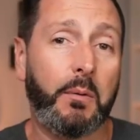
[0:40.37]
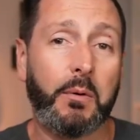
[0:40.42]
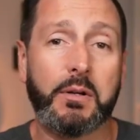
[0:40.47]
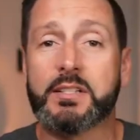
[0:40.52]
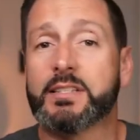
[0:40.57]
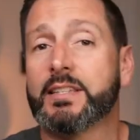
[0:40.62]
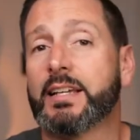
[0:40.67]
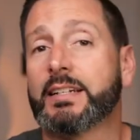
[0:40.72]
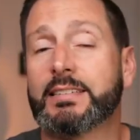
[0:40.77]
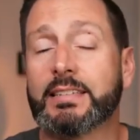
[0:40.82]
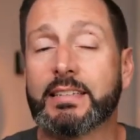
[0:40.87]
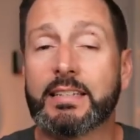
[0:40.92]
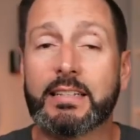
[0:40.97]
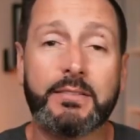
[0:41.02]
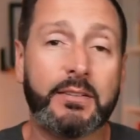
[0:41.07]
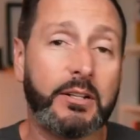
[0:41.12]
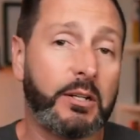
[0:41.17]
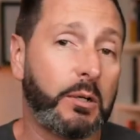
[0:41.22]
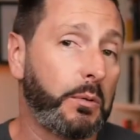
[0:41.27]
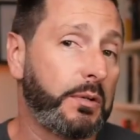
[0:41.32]
What it's like to
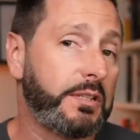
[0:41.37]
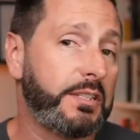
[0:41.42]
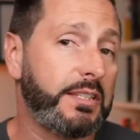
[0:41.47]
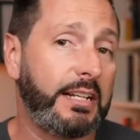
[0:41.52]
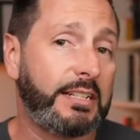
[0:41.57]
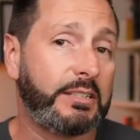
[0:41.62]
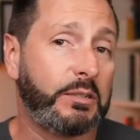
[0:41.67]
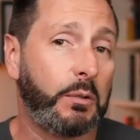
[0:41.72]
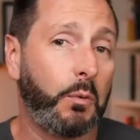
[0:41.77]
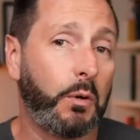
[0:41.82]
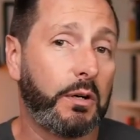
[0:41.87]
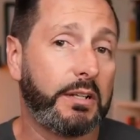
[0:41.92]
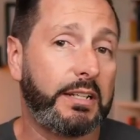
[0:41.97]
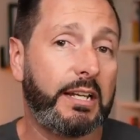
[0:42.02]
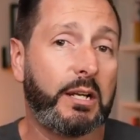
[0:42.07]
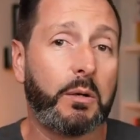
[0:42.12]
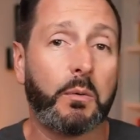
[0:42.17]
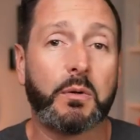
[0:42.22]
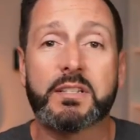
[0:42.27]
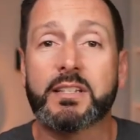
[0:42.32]
live here, what it's like to work
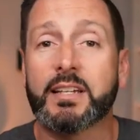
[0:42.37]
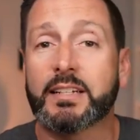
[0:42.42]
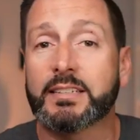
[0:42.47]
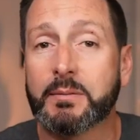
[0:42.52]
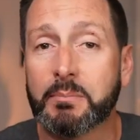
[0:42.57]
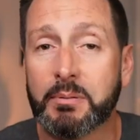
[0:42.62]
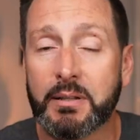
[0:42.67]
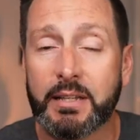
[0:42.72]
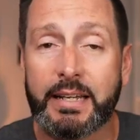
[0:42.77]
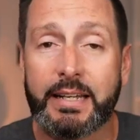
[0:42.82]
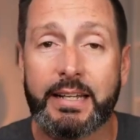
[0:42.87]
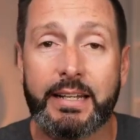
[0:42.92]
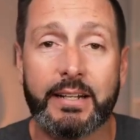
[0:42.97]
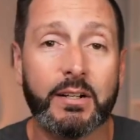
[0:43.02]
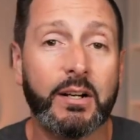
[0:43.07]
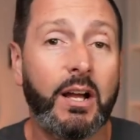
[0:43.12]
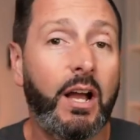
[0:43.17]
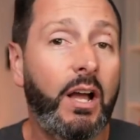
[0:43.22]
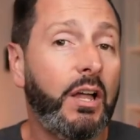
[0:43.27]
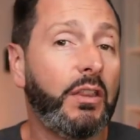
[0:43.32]
here, what it's like to play
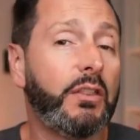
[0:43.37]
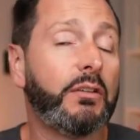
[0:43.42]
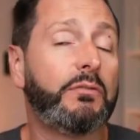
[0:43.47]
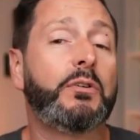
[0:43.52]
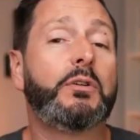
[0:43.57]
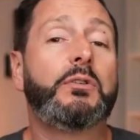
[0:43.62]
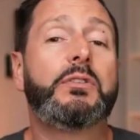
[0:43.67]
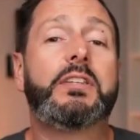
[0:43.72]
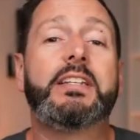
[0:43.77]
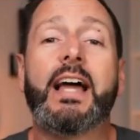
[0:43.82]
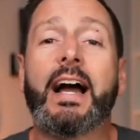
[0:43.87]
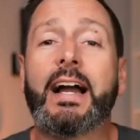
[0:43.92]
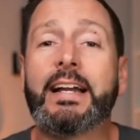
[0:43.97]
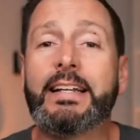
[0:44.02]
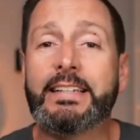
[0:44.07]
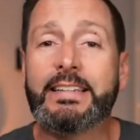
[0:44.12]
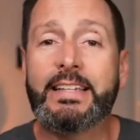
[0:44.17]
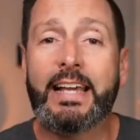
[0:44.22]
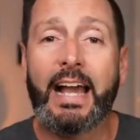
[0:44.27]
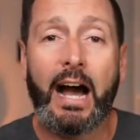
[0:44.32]
here, the food, the
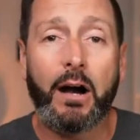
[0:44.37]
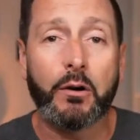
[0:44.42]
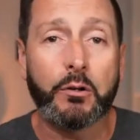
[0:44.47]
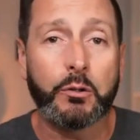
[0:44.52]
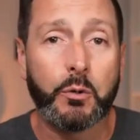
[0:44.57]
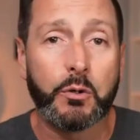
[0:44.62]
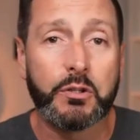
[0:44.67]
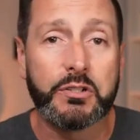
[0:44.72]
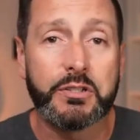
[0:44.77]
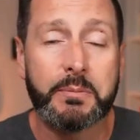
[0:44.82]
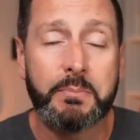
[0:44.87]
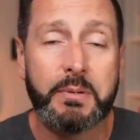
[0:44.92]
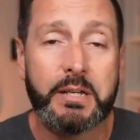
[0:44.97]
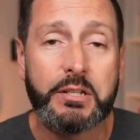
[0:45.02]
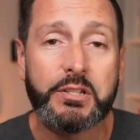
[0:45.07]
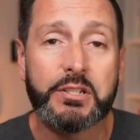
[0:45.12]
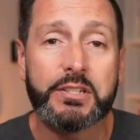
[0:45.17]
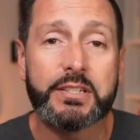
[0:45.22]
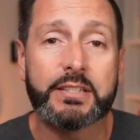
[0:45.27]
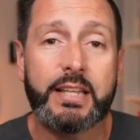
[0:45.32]
dining, the outdoors, the
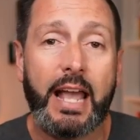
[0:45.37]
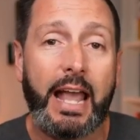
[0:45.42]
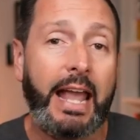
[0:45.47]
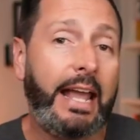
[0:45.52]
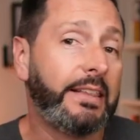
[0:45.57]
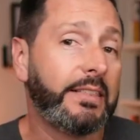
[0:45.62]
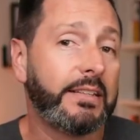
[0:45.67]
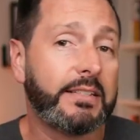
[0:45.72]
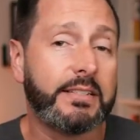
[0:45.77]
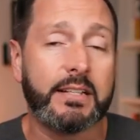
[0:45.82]
beaches, and the